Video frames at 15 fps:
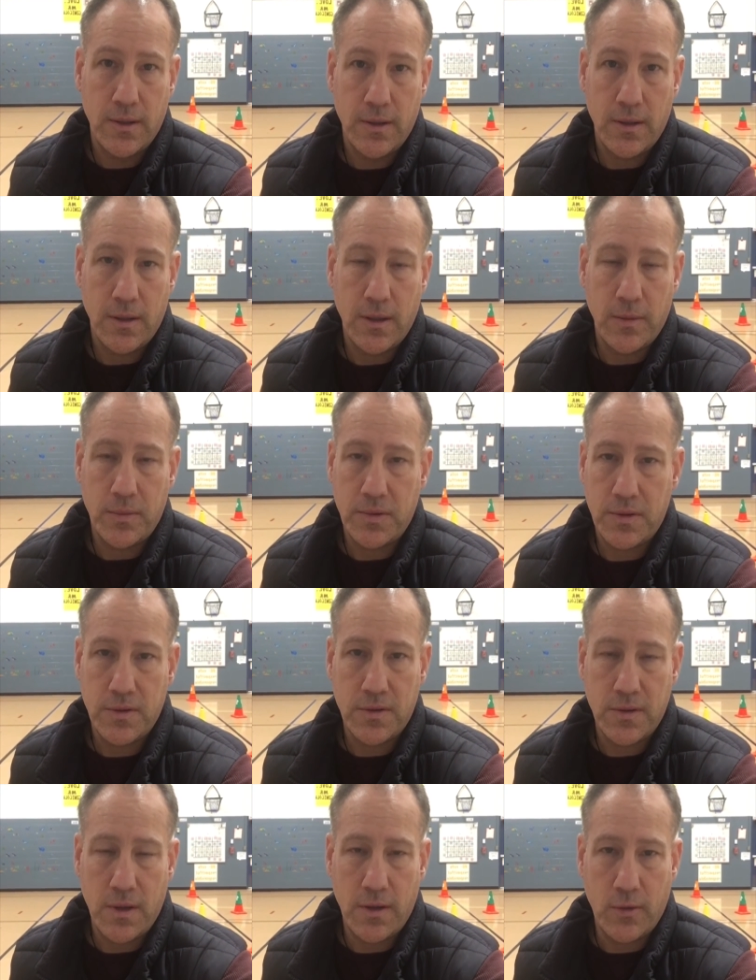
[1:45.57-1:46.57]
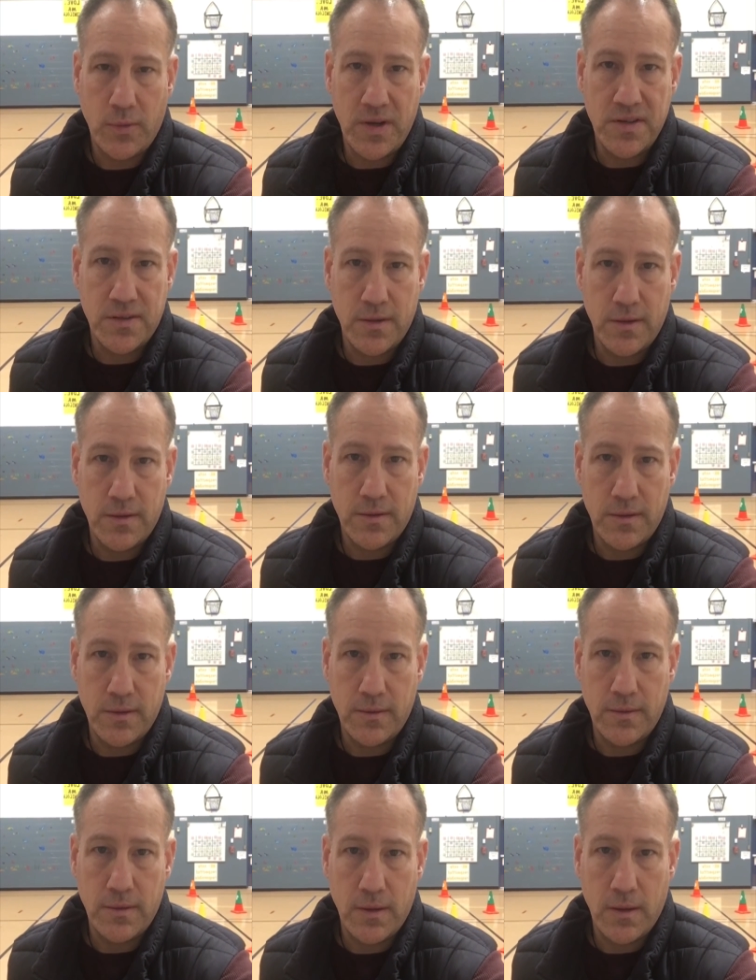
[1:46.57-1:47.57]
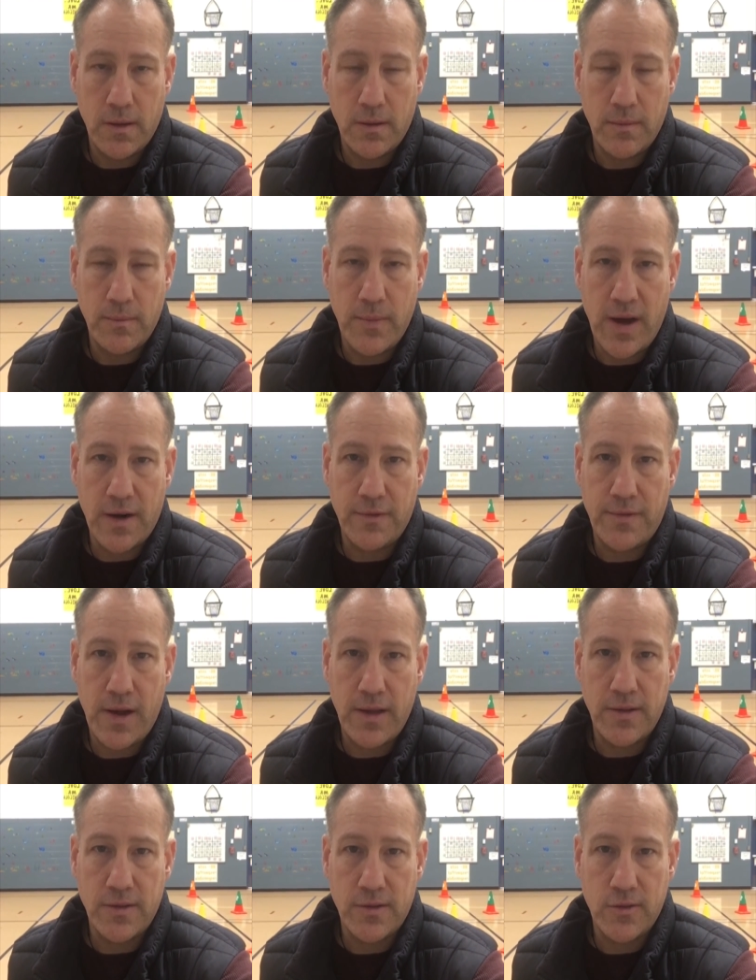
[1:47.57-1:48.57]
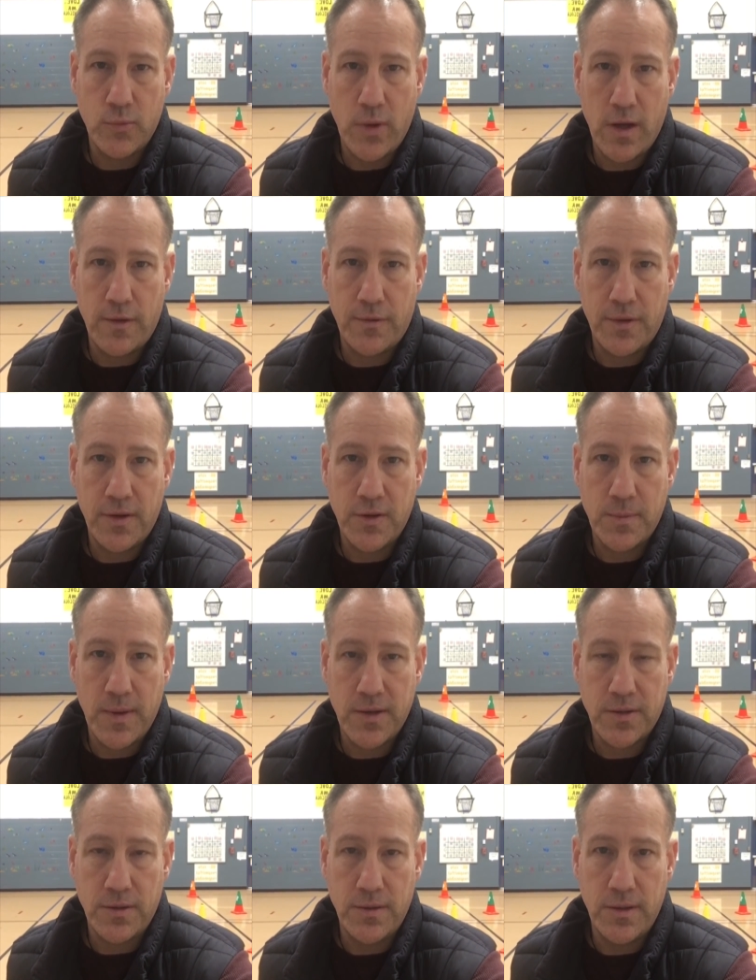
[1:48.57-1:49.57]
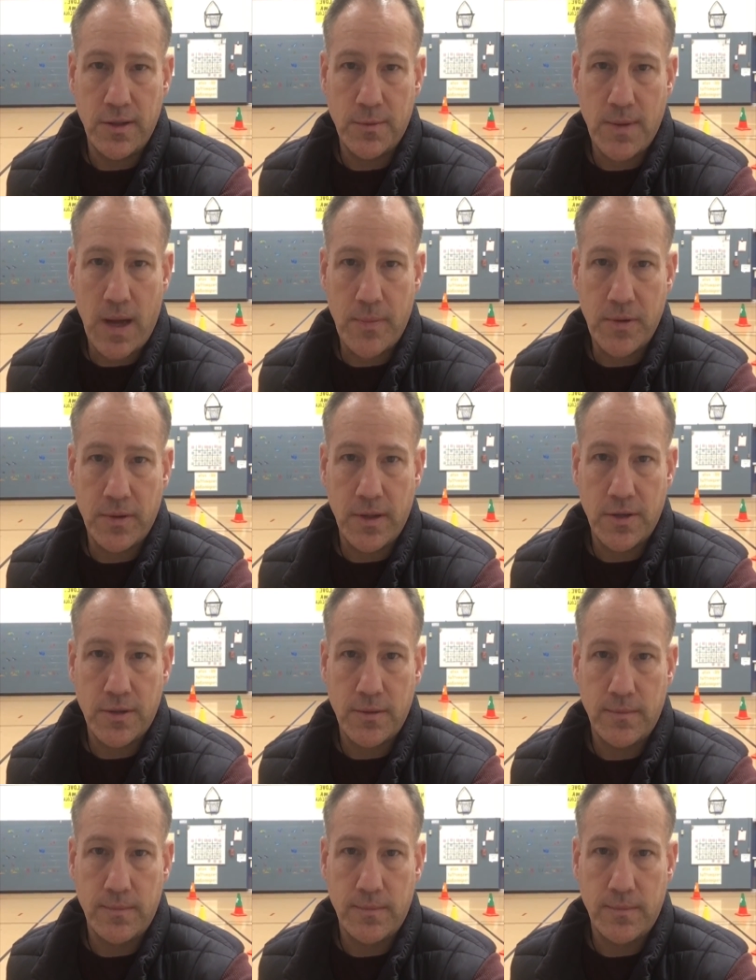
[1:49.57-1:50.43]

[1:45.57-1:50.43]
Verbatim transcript: Uh, but there's other ways to, to uh, modify this as well for the special needs population.